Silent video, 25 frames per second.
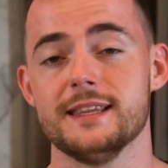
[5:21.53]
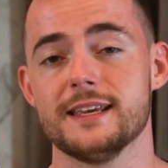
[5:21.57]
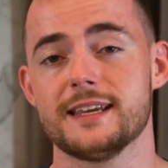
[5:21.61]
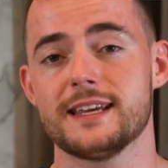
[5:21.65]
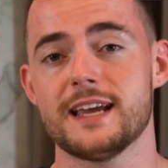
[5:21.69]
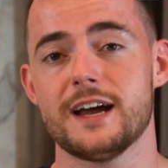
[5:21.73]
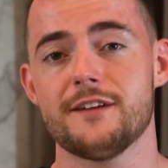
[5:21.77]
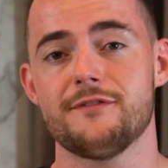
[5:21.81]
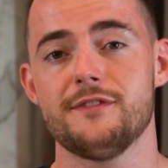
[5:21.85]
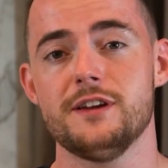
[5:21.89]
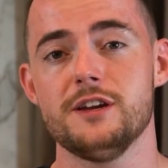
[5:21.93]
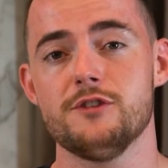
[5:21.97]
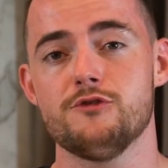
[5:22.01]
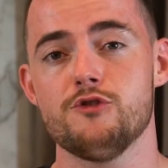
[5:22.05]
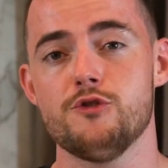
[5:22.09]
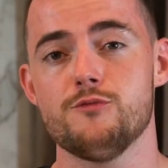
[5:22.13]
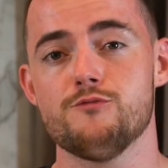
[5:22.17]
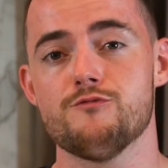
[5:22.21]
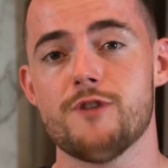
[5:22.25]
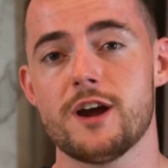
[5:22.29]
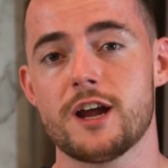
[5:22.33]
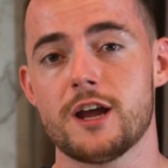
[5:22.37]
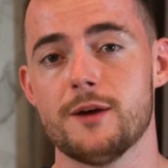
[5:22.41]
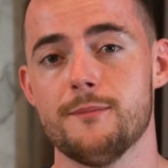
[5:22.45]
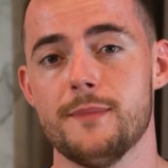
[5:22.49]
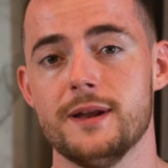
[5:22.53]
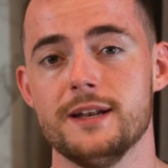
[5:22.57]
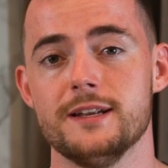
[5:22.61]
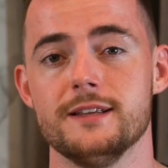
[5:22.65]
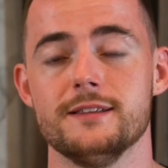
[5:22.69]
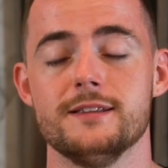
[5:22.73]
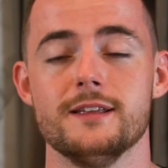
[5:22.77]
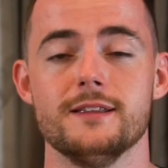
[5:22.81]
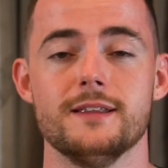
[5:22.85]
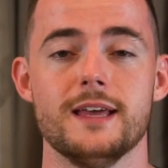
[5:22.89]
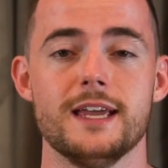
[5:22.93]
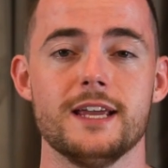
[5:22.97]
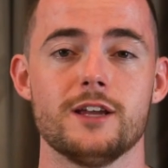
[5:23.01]
in the caffeine group
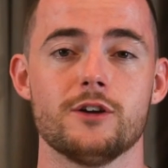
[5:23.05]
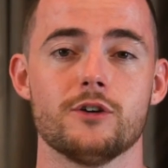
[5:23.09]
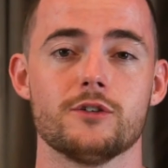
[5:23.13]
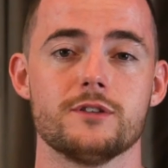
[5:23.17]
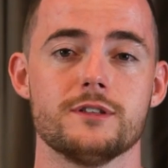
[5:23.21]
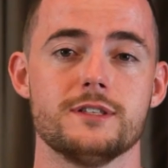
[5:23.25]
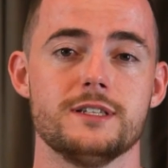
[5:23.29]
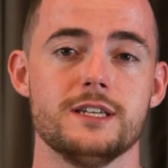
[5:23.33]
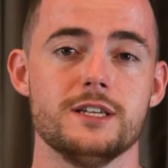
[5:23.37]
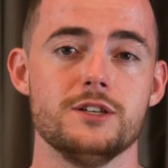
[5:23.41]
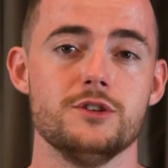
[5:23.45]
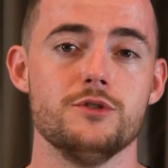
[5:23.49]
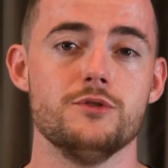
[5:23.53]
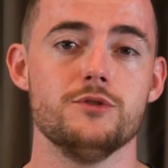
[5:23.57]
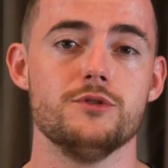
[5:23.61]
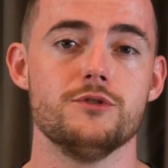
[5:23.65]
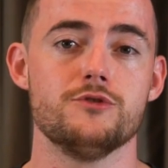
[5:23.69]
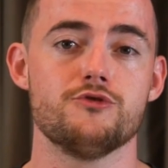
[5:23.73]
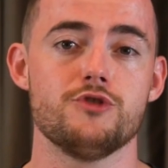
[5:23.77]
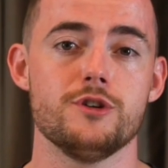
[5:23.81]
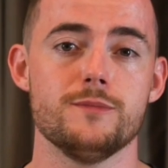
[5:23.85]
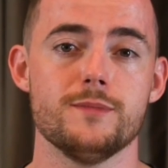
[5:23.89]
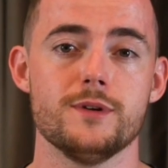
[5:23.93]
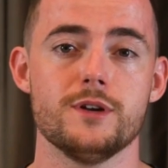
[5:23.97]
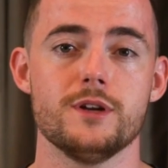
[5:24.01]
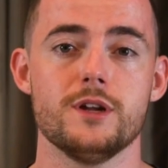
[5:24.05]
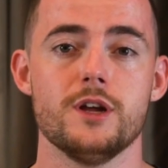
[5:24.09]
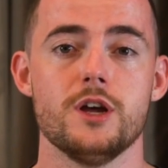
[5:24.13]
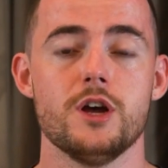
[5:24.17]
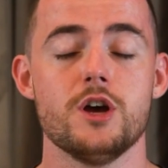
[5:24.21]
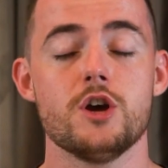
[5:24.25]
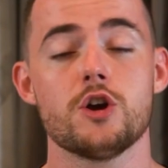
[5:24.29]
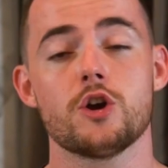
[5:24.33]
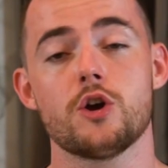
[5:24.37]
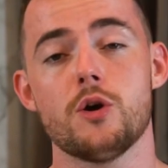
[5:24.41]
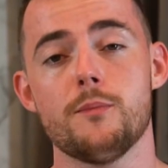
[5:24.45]
recommended that they continued treatment,